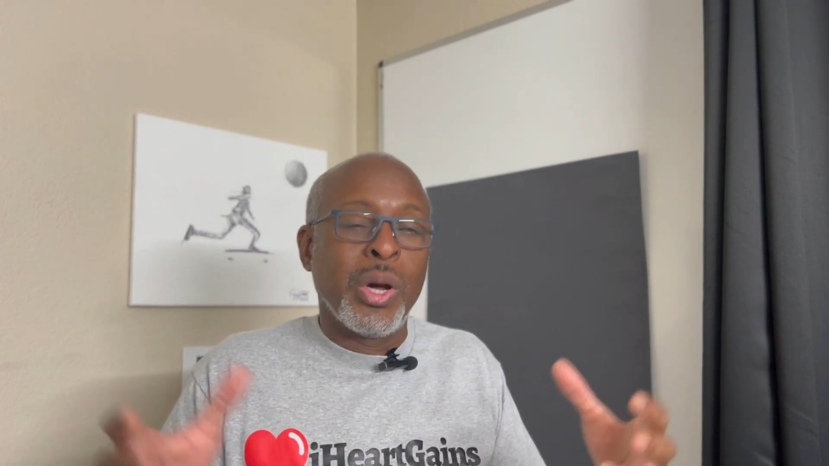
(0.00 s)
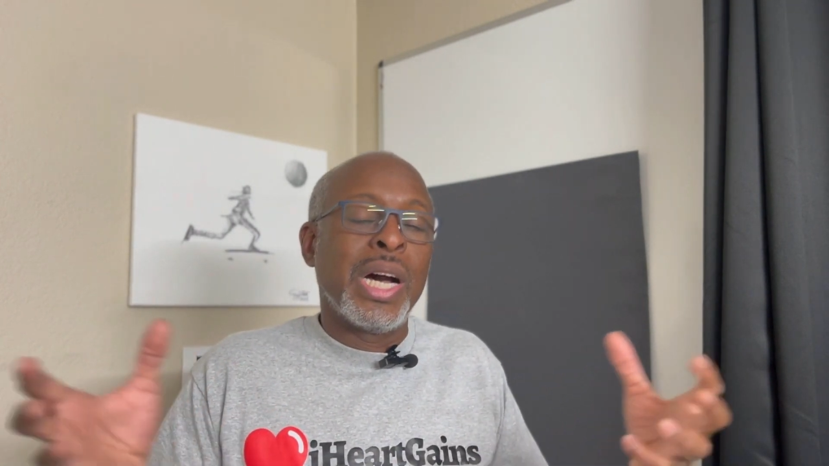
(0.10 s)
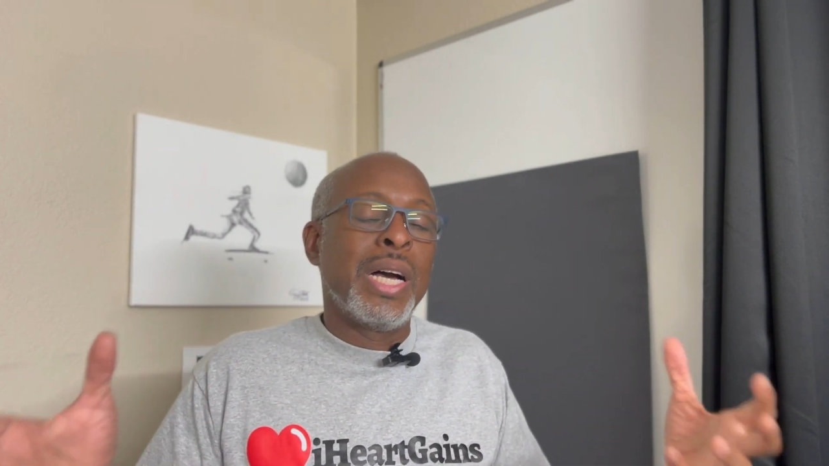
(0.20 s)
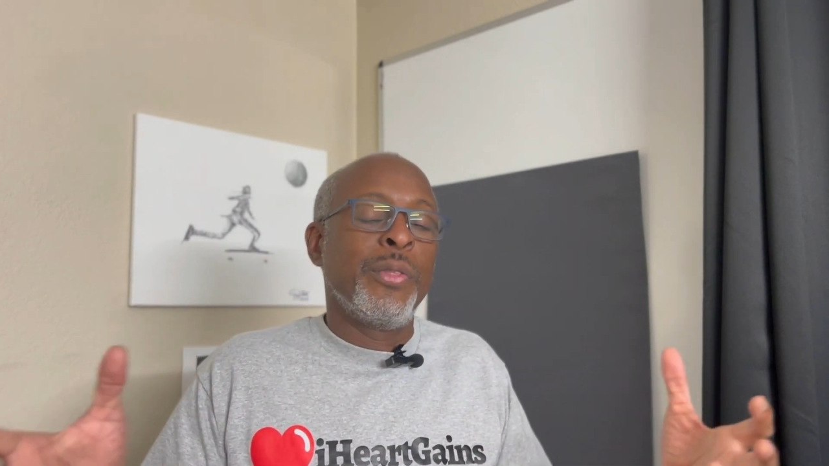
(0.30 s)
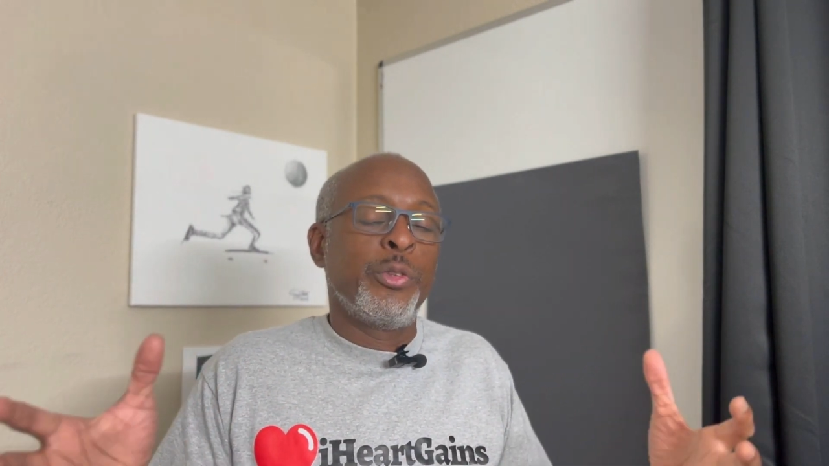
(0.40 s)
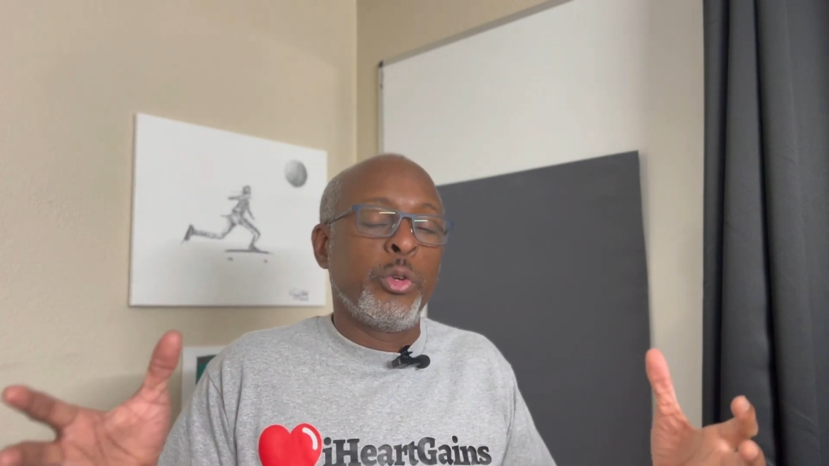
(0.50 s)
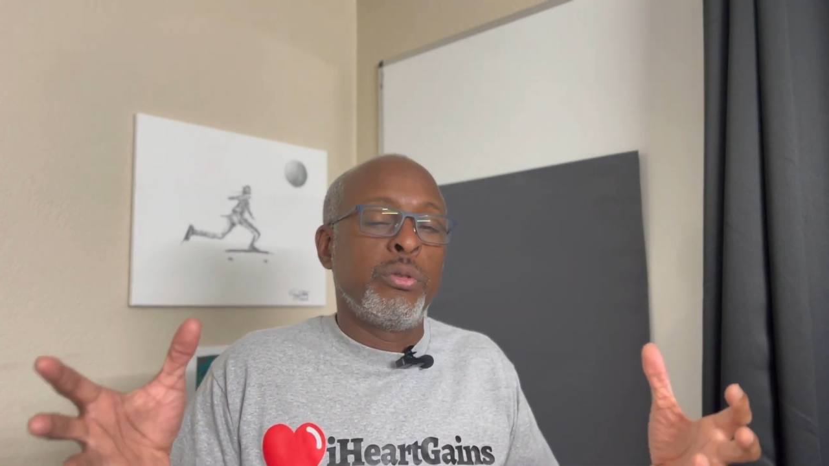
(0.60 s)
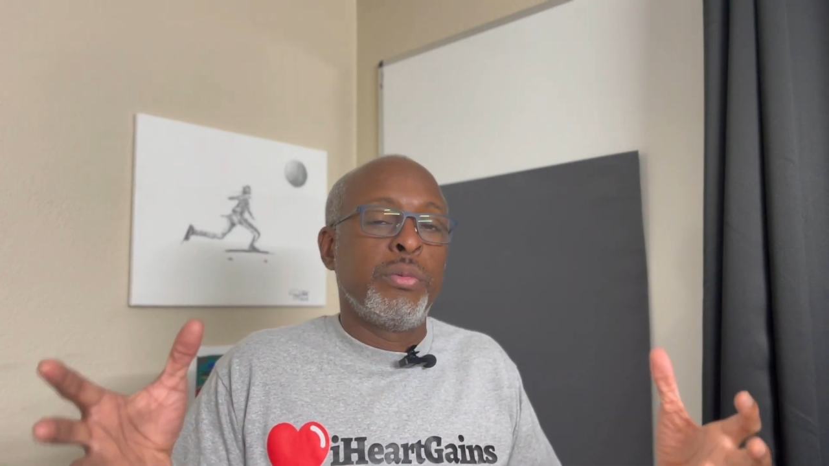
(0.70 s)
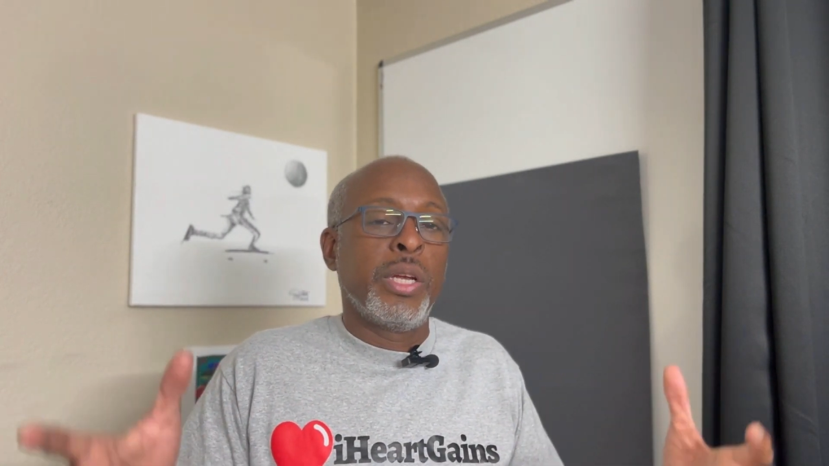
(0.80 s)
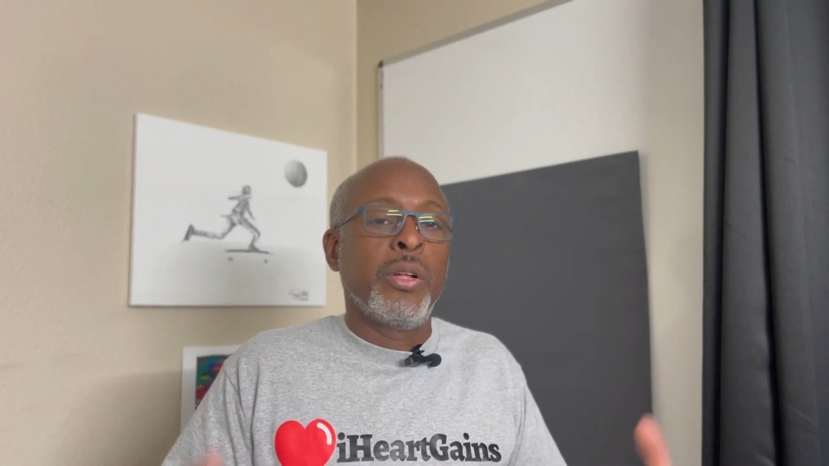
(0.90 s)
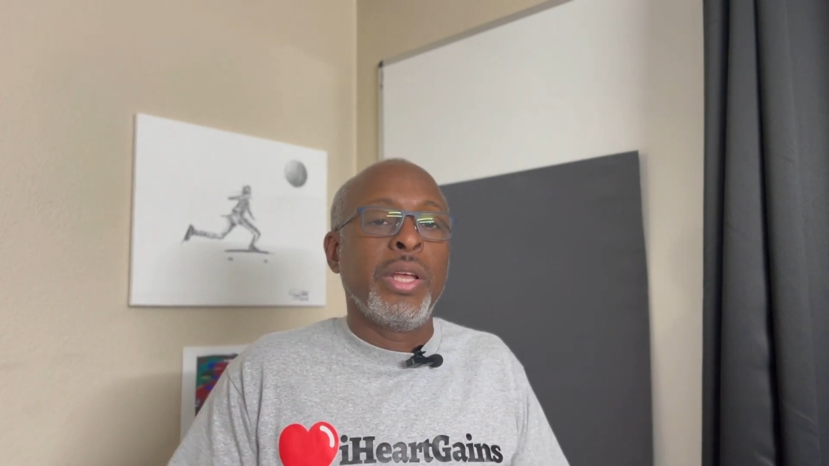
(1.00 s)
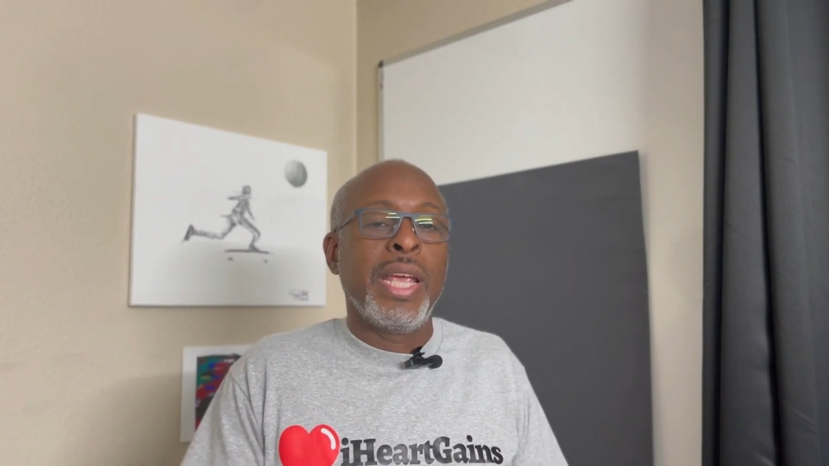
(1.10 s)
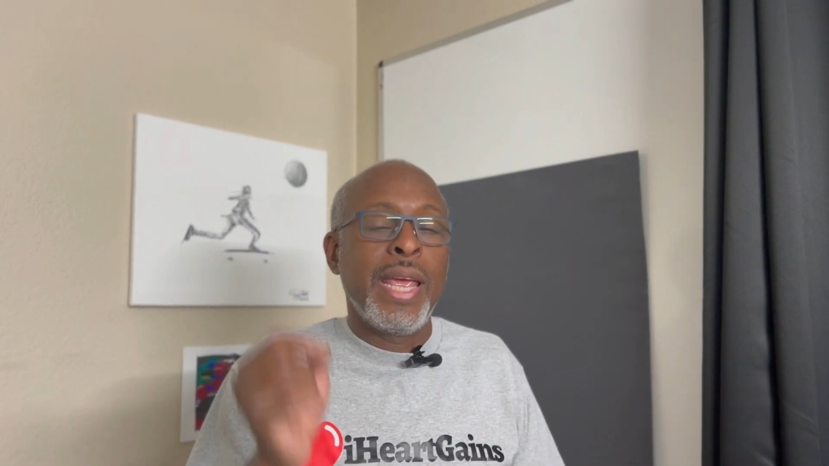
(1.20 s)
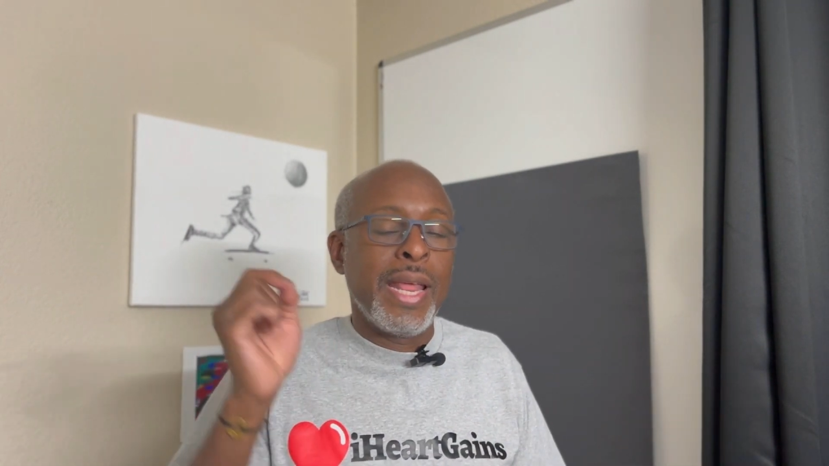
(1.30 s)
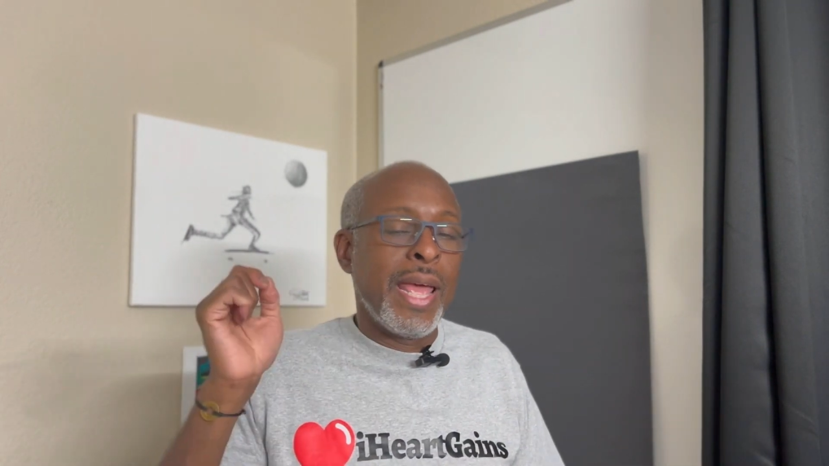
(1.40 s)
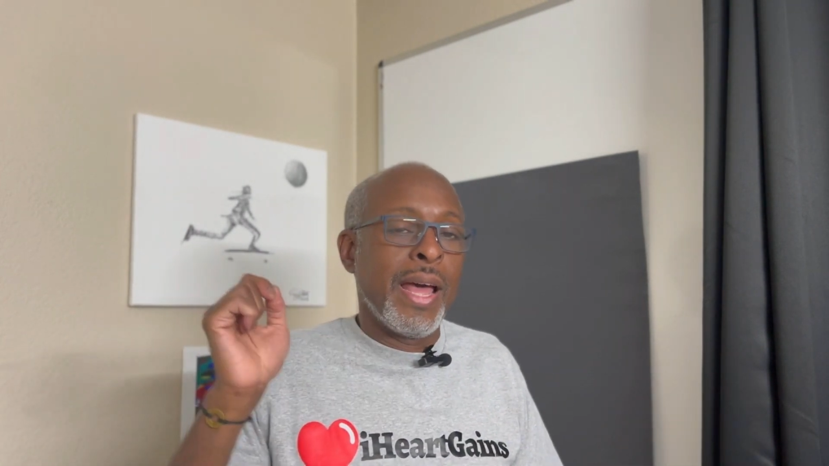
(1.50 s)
on this YouTube channel and at